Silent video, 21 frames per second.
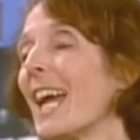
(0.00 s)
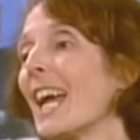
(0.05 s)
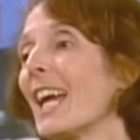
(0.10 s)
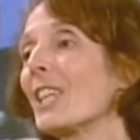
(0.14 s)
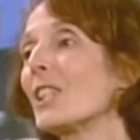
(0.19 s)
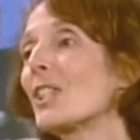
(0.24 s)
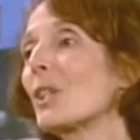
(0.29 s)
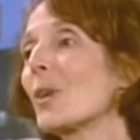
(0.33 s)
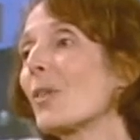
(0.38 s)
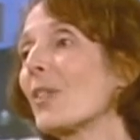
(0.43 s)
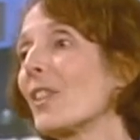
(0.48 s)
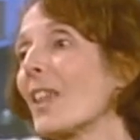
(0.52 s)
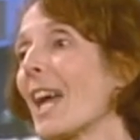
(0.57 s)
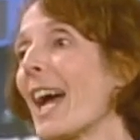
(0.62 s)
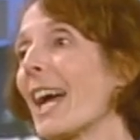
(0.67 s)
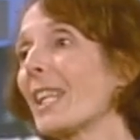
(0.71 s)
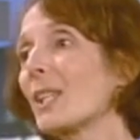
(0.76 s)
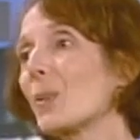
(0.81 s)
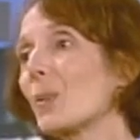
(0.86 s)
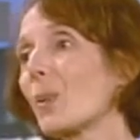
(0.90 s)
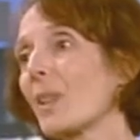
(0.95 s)
And so
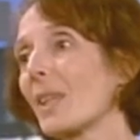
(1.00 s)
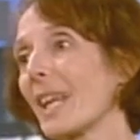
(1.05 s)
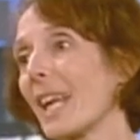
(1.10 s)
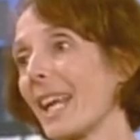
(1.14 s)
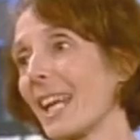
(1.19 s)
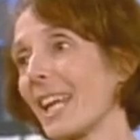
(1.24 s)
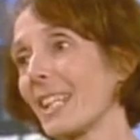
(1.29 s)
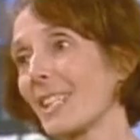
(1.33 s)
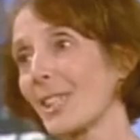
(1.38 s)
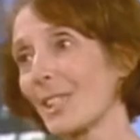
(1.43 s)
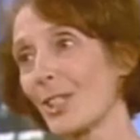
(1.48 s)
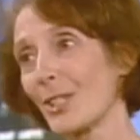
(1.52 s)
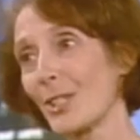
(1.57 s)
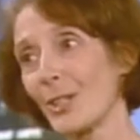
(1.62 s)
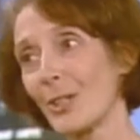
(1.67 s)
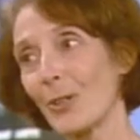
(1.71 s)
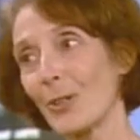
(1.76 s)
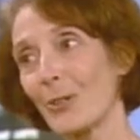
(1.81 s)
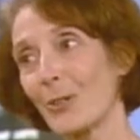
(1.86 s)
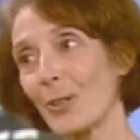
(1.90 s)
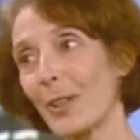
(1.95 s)
that's what the hands can
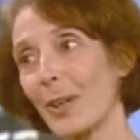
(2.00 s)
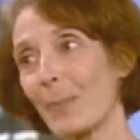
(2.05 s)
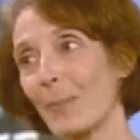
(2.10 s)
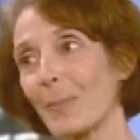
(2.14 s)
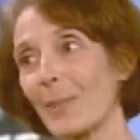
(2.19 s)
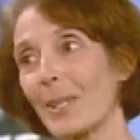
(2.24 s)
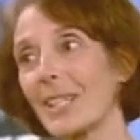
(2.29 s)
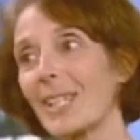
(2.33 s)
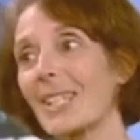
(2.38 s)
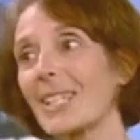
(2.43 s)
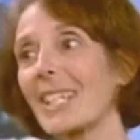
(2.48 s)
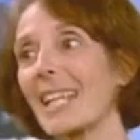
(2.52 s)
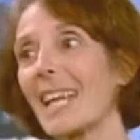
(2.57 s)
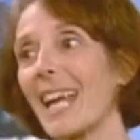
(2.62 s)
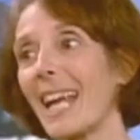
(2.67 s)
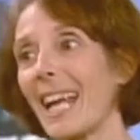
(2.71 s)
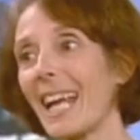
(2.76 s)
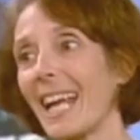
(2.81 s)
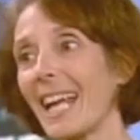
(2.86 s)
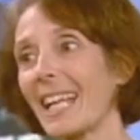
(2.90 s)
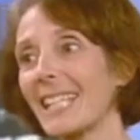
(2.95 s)
do for them, because the
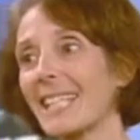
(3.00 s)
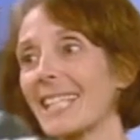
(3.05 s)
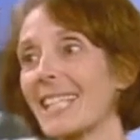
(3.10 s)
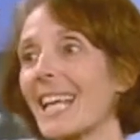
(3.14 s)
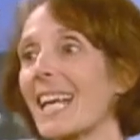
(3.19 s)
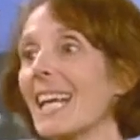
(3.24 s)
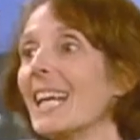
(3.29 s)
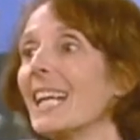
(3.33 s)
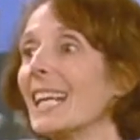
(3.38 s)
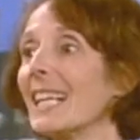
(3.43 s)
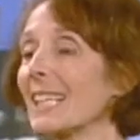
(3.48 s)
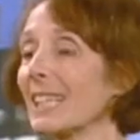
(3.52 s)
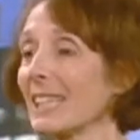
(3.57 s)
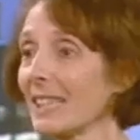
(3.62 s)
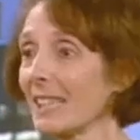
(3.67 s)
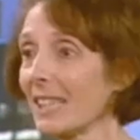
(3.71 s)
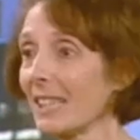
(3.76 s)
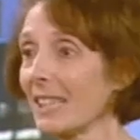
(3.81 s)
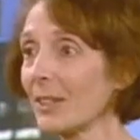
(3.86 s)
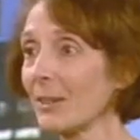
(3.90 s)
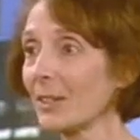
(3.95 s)
hands
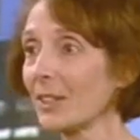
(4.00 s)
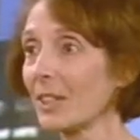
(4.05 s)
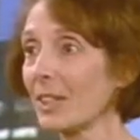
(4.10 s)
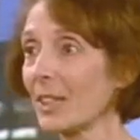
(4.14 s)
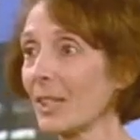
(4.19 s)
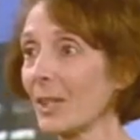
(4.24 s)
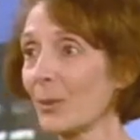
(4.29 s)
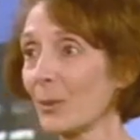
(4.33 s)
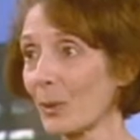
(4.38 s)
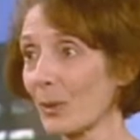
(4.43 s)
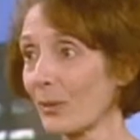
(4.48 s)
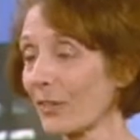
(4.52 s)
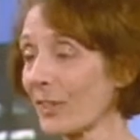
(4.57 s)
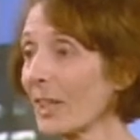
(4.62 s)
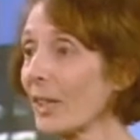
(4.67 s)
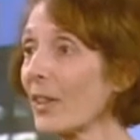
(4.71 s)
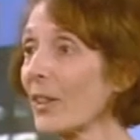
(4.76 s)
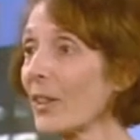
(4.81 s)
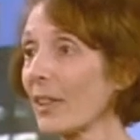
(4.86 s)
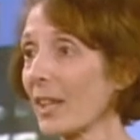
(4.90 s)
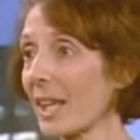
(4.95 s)
literally
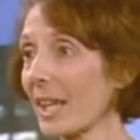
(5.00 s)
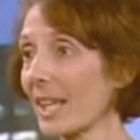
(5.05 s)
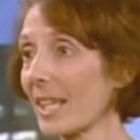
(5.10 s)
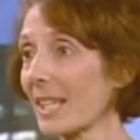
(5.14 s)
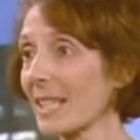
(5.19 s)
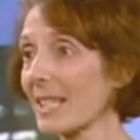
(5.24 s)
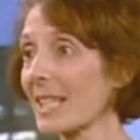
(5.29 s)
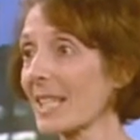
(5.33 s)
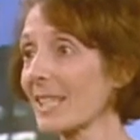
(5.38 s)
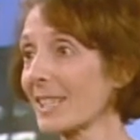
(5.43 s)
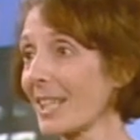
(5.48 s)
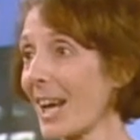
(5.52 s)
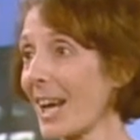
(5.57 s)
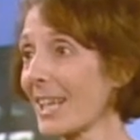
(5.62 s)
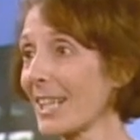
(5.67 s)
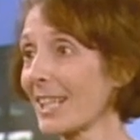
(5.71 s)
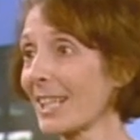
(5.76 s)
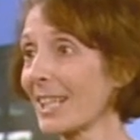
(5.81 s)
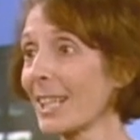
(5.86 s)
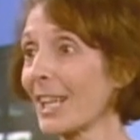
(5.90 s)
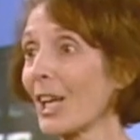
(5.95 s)
reveal things
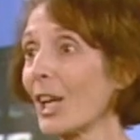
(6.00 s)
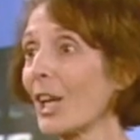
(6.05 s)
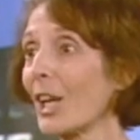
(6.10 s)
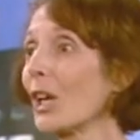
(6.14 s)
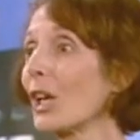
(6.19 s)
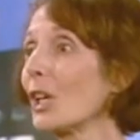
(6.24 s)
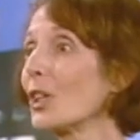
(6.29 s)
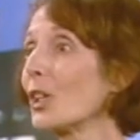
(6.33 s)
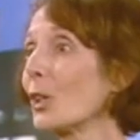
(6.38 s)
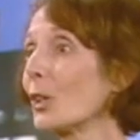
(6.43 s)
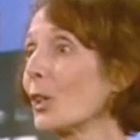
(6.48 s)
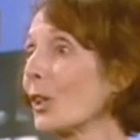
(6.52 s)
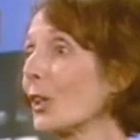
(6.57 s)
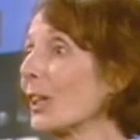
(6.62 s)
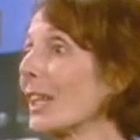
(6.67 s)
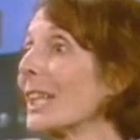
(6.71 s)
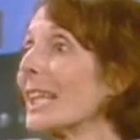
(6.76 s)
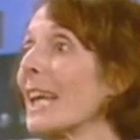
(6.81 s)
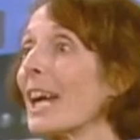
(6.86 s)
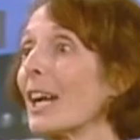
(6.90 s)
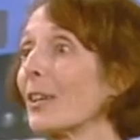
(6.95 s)
like your
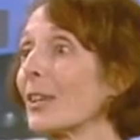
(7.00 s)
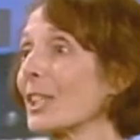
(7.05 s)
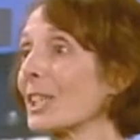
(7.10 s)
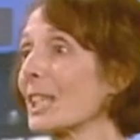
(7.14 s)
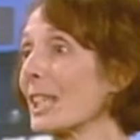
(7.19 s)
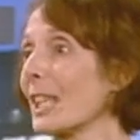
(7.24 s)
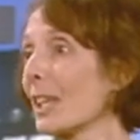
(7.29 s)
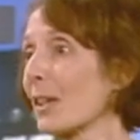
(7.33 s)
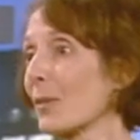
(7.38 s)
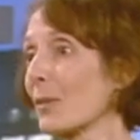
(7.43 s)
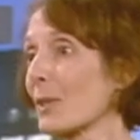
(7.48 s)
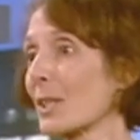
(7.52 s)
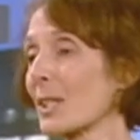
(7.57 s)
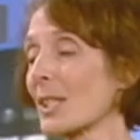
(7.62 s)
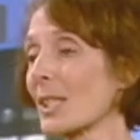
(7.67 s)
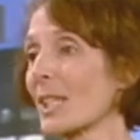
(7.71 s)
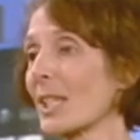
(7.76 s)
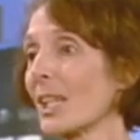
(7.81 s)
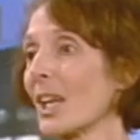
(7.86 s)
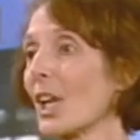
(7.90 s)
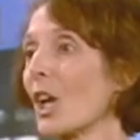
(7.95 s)
inherent
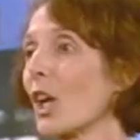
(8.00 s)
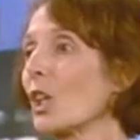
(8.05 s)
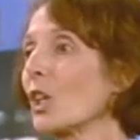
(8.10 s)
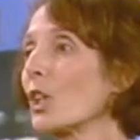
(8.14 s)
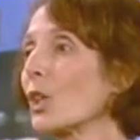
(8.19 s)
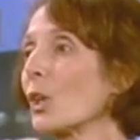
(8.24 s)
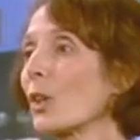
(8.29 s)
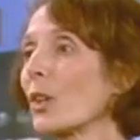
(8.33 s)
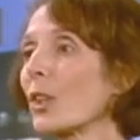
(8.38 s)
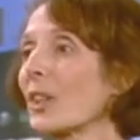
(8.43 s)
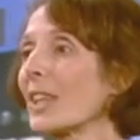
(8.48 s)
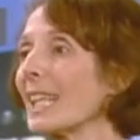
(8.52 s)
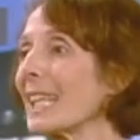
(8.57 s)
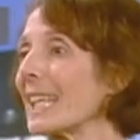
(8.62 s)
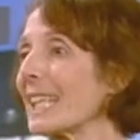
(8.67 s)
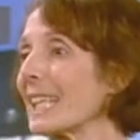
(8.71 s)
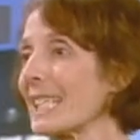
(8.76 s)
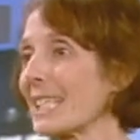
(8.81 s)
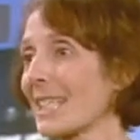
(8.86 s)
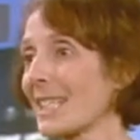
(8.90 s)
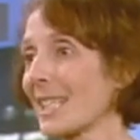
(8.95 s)
gifts, your
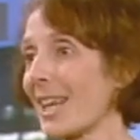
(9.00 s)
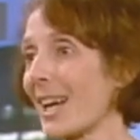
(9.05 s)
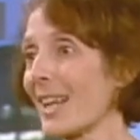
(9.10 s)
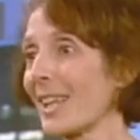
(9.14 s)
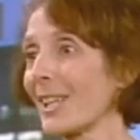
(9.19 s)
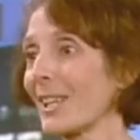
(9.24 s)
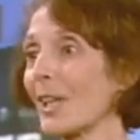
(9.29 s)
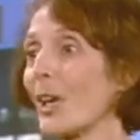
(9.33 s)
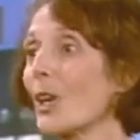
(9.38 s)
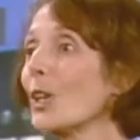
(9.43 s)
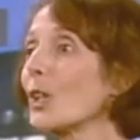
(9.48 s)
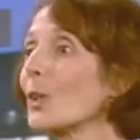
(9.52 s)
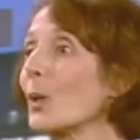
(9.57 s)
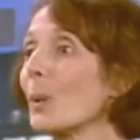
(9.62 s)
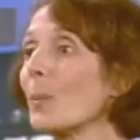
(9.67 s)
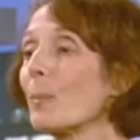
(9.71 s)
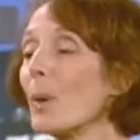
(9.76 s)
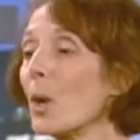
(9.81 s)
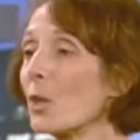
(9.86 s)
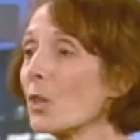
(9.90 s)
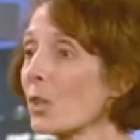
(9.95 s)
thinking style, your
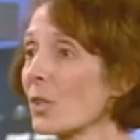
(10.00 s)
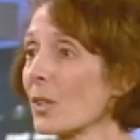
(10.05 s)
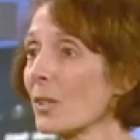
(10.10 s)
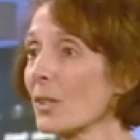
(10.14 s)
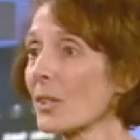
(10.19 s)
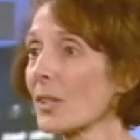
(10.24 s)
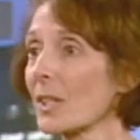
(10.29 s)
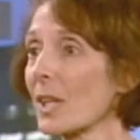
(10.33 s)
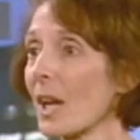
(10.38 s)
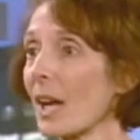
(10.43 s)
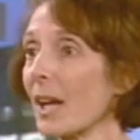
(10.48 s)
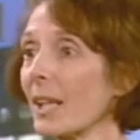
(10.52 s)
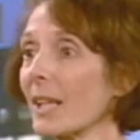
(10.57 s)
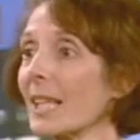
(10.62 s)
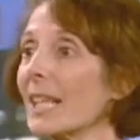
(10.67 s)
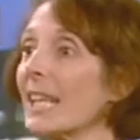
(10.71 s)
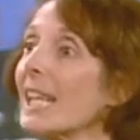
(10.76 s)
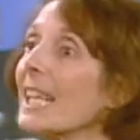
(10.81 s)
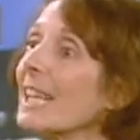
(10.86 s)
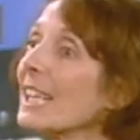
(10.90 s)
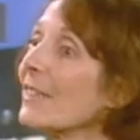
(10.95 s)
emotional style,
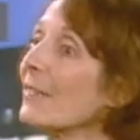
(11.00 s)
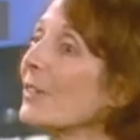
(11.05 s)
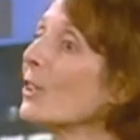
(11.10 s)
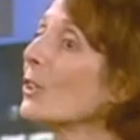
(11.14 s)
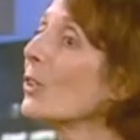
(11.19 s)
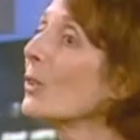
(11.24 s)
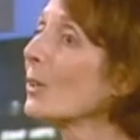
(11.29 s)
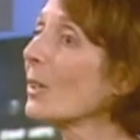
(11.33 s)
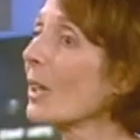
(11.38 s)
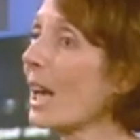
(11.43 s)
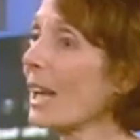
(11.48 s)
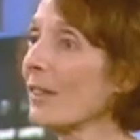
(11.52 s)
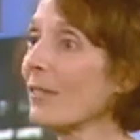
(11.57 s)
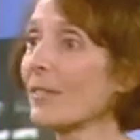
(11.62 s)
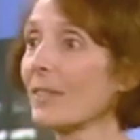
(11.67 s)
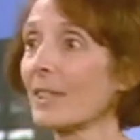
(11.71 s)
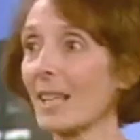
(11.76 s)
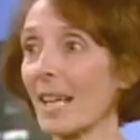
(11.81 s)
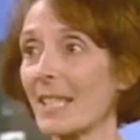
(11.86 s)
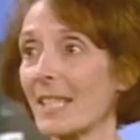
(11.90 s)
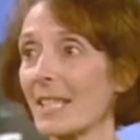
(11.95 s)
even your life
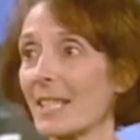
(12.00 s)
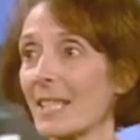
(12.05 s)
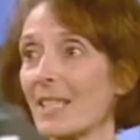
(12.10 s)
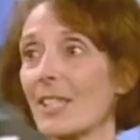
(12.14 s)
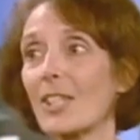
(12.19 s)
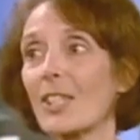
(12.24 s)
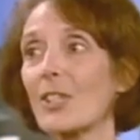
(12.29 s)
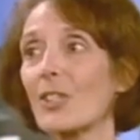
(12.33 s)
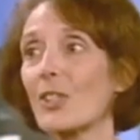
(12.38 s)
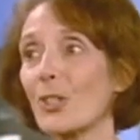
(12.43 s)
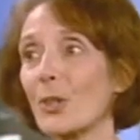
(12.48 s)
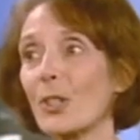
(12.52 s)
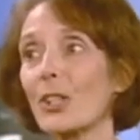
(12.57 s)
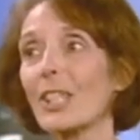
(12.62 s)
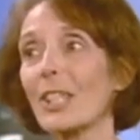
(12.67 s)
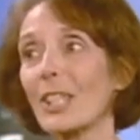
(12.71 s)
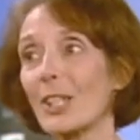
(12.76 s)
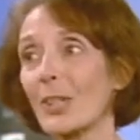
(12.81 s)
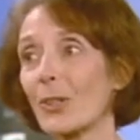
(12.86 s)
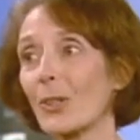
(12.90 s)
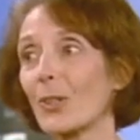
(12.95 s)
lessons that you're
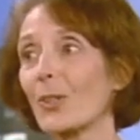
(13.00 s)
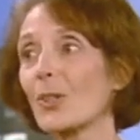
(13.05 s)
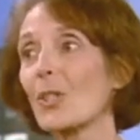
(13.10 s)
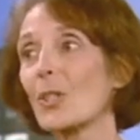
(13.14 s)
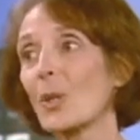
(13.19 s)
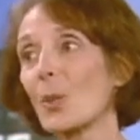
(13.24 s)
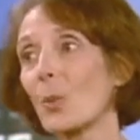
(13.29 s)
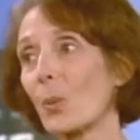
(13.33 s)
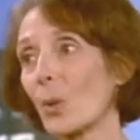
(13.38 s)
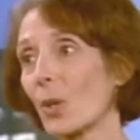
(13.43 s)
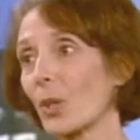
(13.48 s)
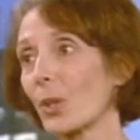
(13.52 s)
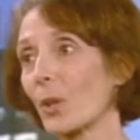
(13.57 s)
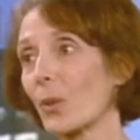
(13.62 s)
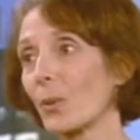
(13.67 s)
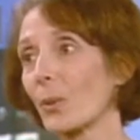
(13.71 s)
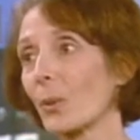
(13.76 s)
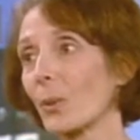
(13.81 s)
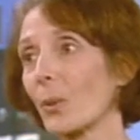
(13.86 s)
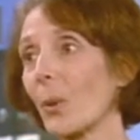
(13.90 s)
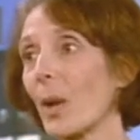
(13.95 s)
here to work
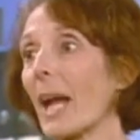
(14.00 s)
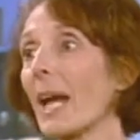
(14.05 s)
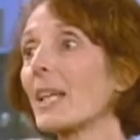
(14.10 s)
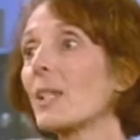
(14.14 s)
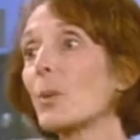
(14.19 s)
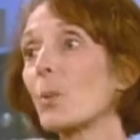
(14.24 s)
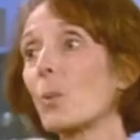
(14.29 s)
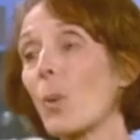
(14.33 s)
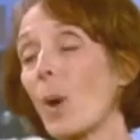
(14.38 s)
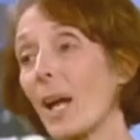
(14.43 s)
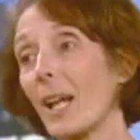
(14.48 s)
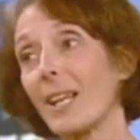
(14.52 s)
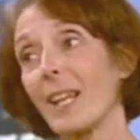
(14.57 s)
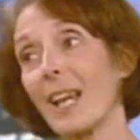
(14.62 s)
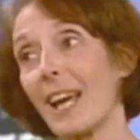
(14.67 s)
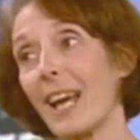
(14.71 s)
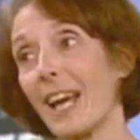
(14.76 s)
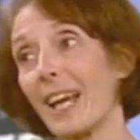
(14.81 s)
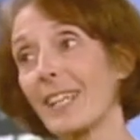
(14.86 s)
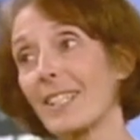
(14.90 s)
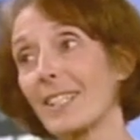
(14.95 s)
through, as well
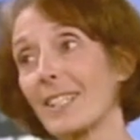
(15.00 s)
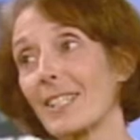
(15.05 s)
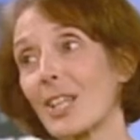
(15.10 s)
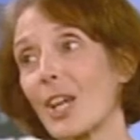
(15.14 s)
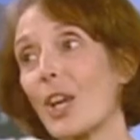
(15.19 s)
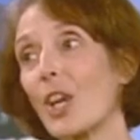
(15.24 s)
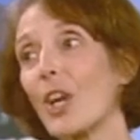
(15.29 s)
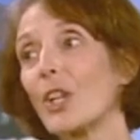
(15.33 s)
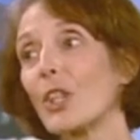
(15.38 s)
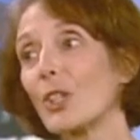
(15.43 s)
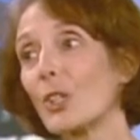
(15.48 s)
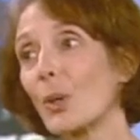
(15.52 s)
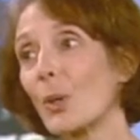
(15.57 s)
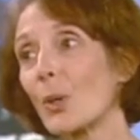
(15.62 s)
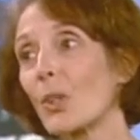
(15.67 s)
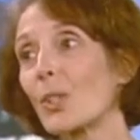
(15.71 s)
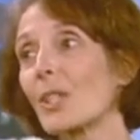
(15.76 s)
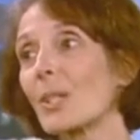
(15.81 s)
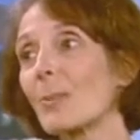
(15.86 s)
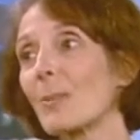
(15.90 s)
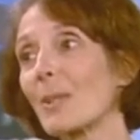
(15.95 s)
as
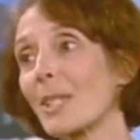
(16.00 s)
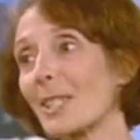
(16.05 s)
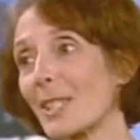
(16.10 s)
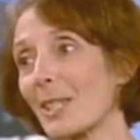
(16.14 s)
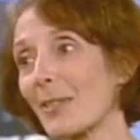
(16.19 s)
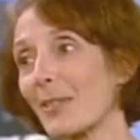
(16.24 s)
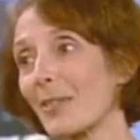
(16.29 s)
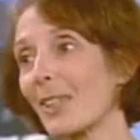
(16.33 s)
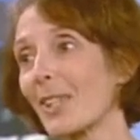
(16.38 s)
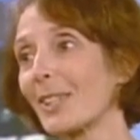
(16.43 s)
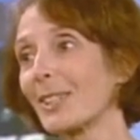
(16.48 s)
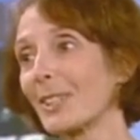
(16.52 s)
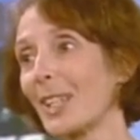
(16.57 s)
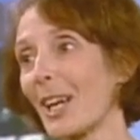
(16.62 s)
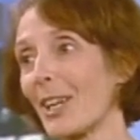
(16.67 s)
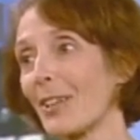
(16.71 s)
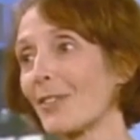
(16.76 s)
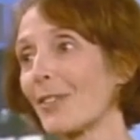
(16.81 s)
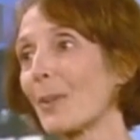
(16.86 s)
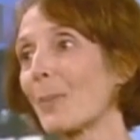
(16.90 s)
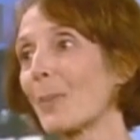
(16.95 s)
your specific
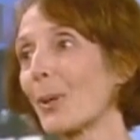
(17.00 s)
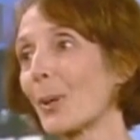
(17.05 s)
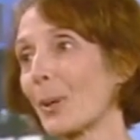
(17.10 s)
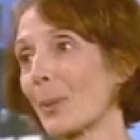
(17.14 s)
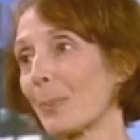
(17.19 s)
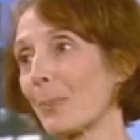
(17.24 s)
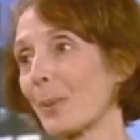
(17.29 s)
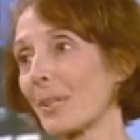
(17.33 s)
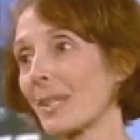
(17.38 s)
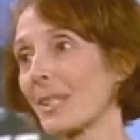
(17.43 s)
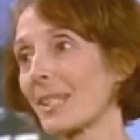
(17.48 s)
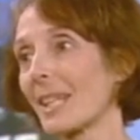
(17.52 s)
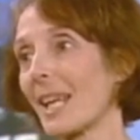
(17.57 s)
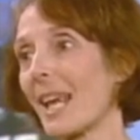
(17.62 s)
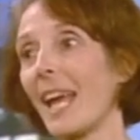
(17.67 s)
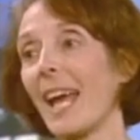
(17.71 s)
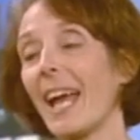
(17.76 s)
life purpose.